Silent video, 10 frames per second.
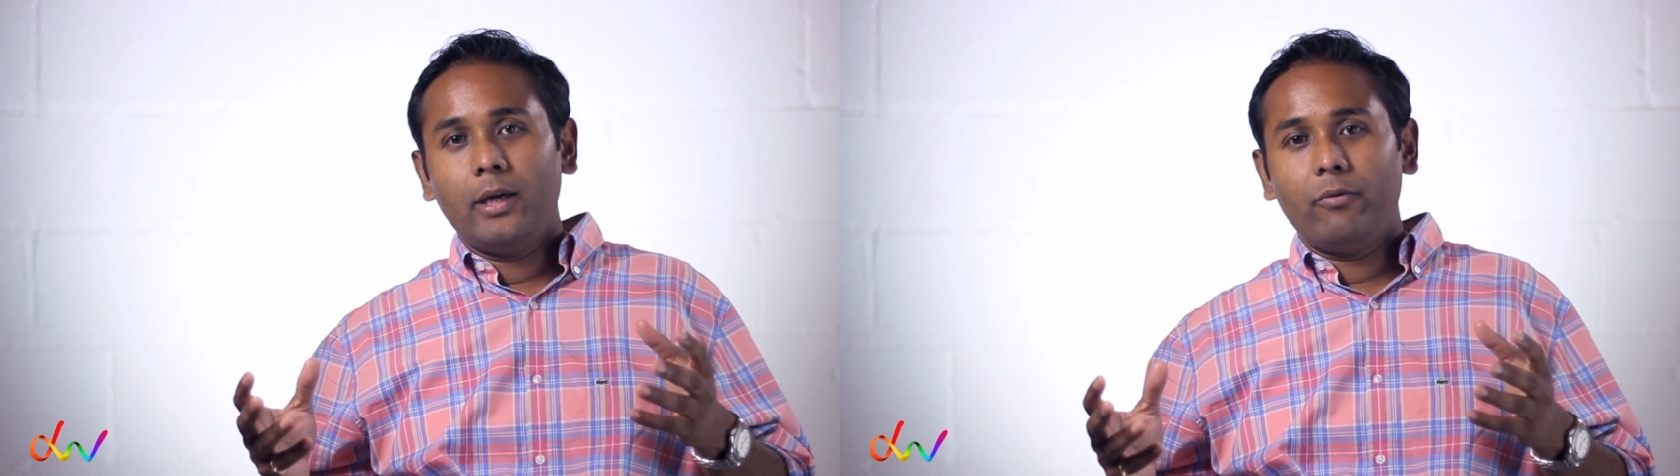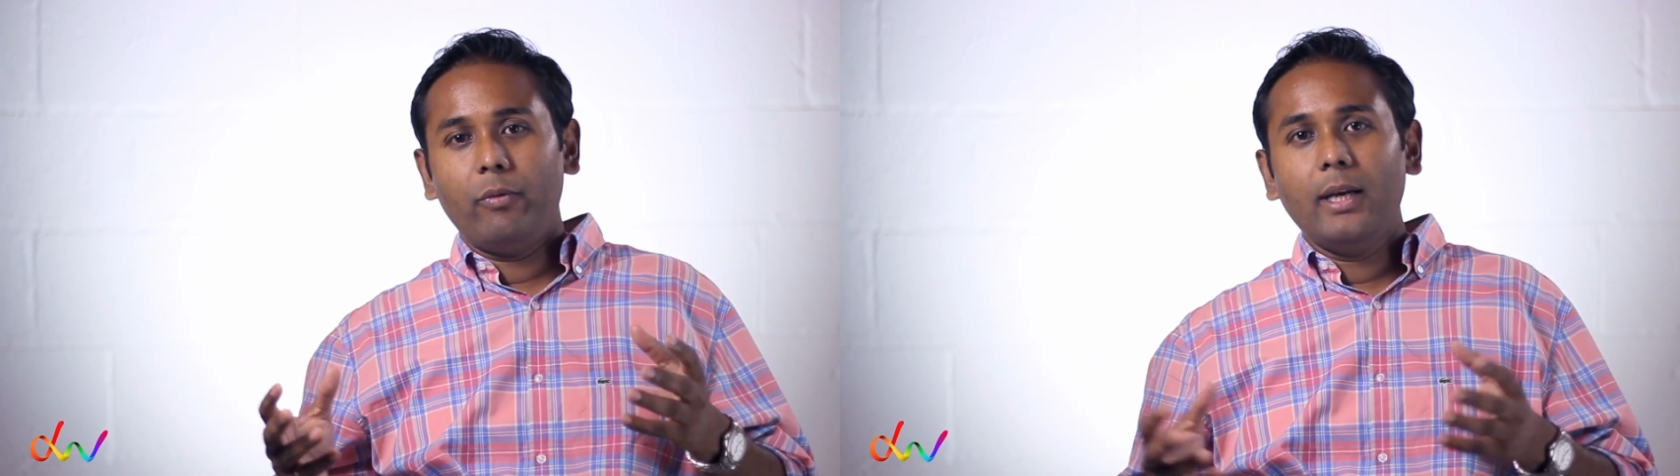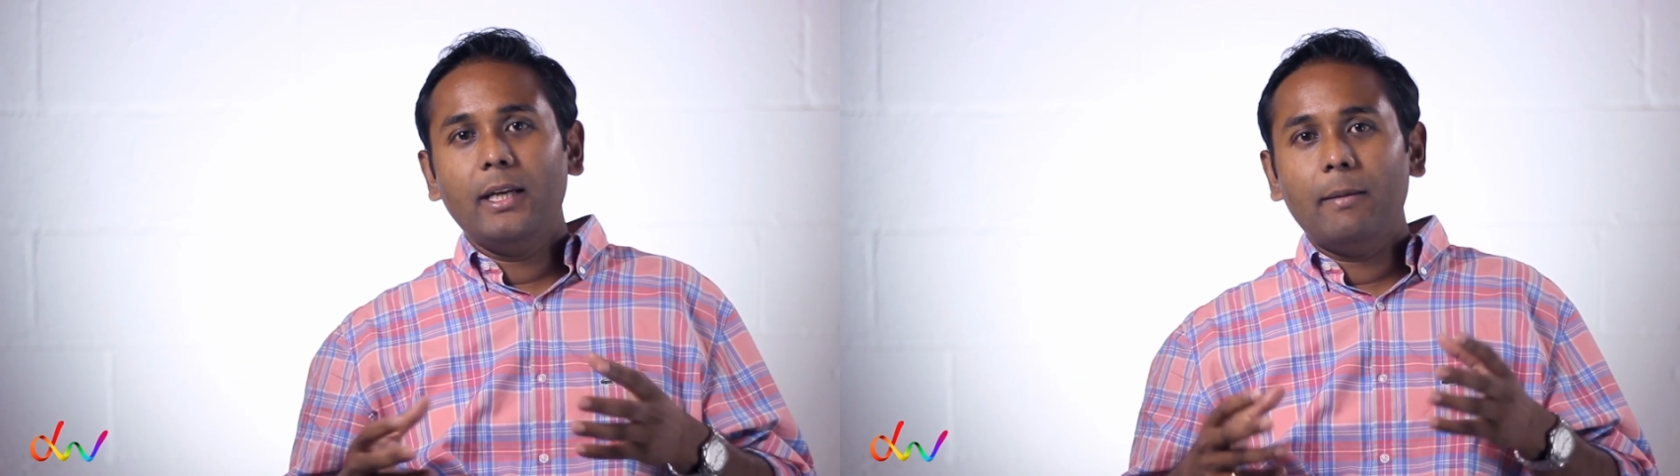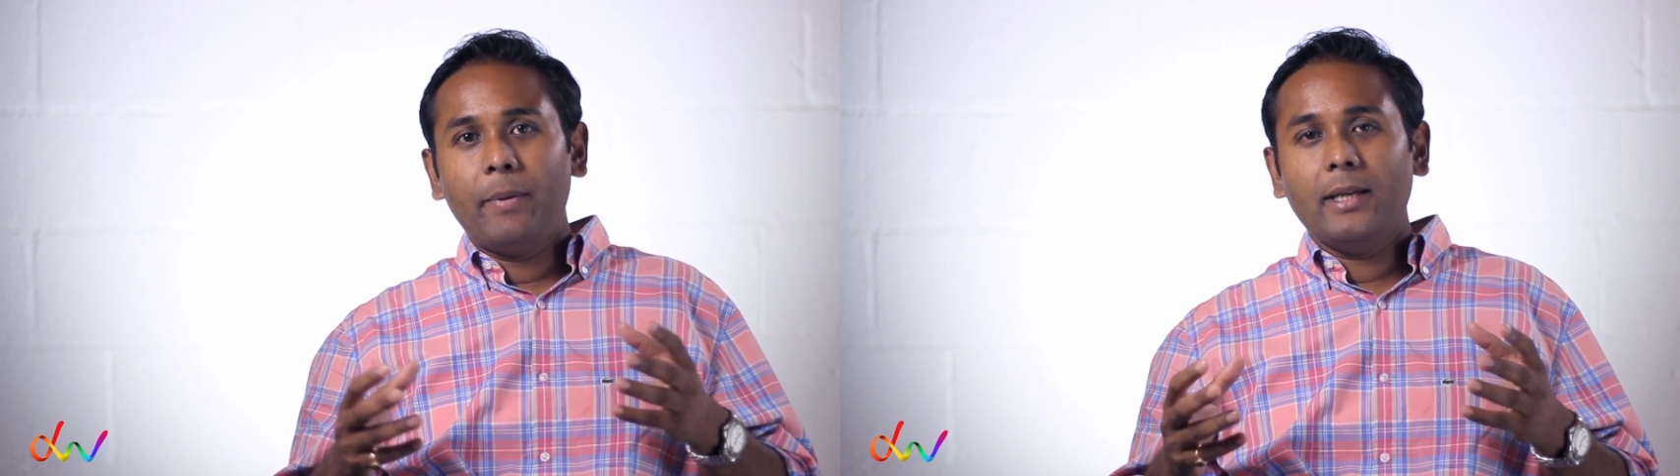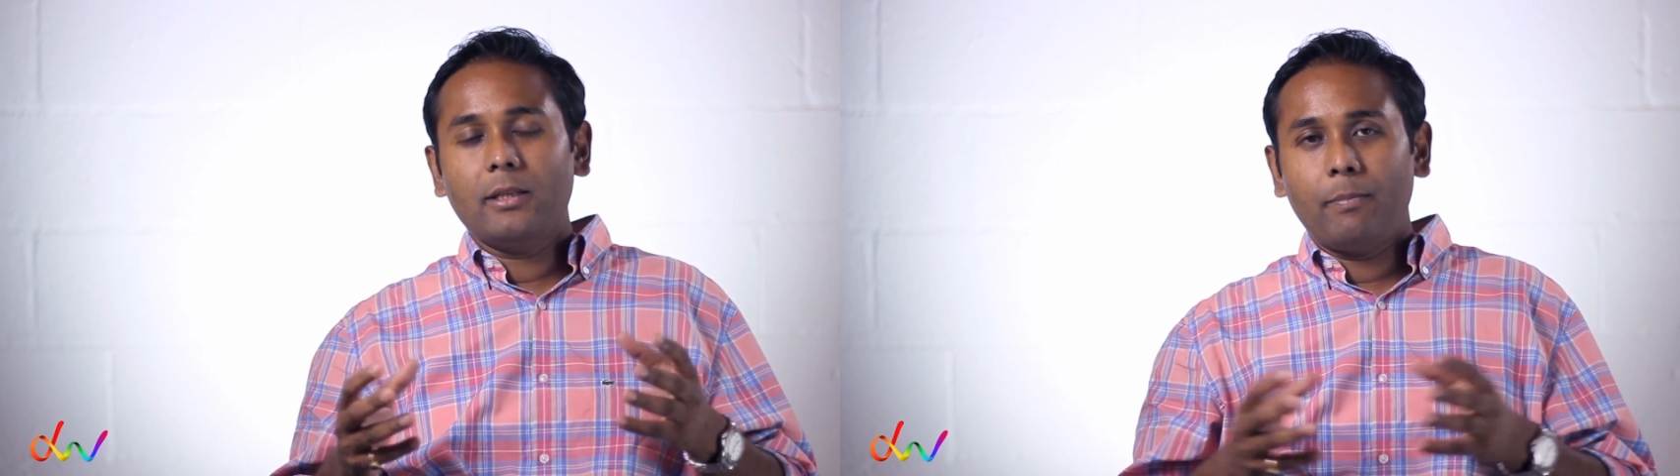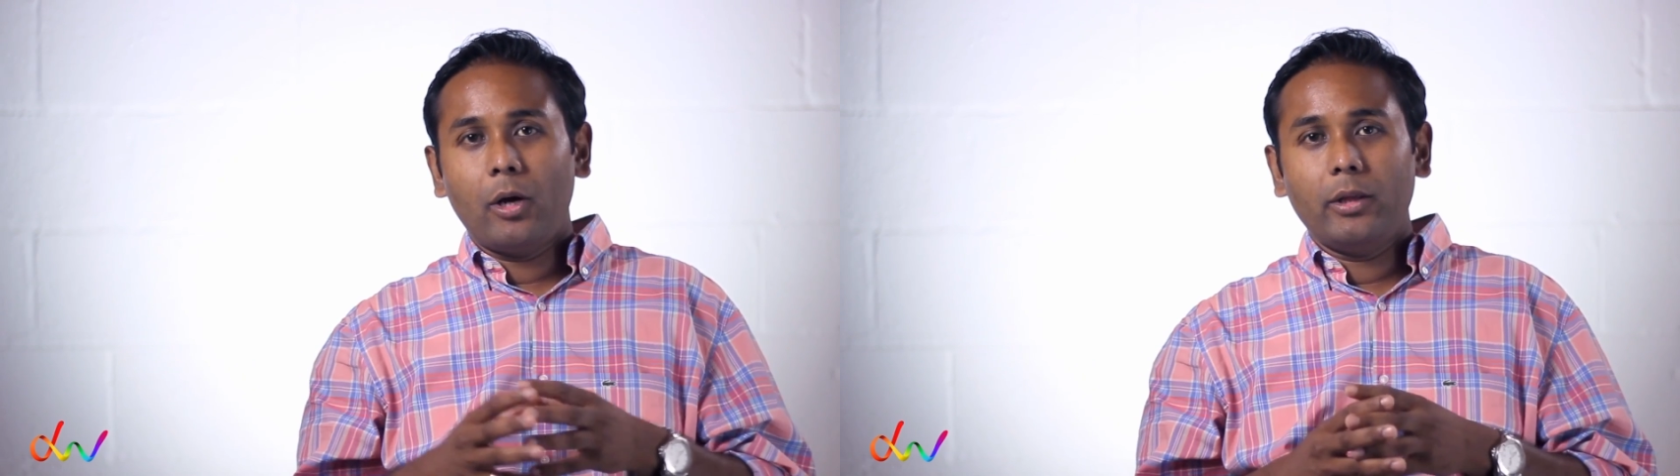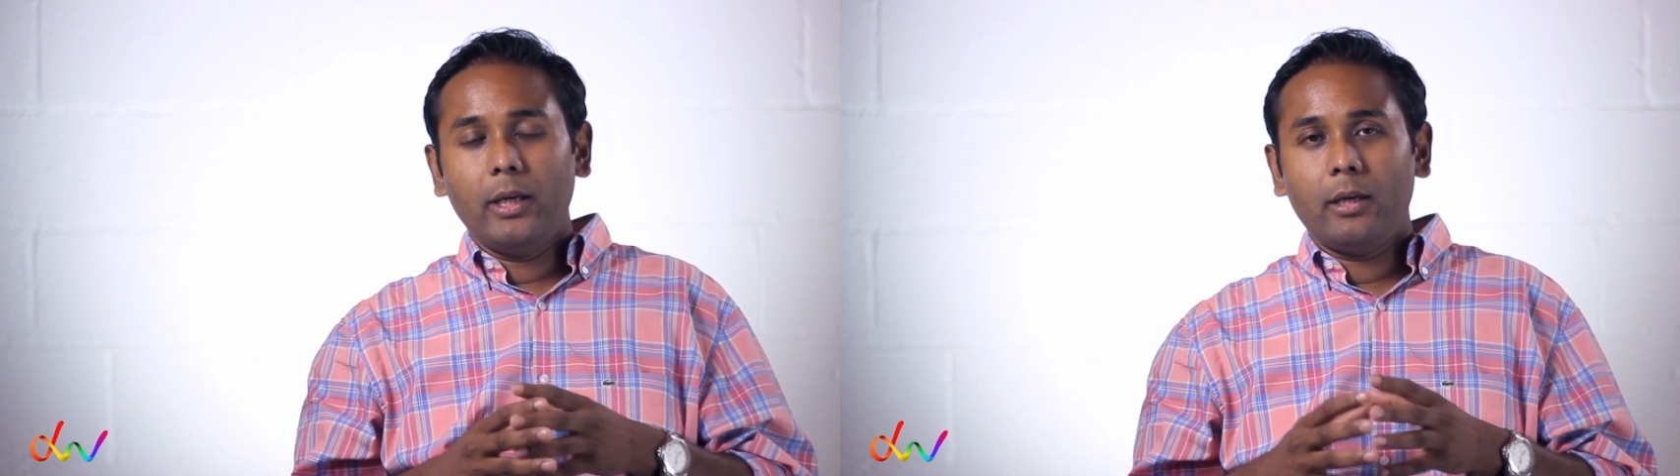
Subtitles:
It really depends upon the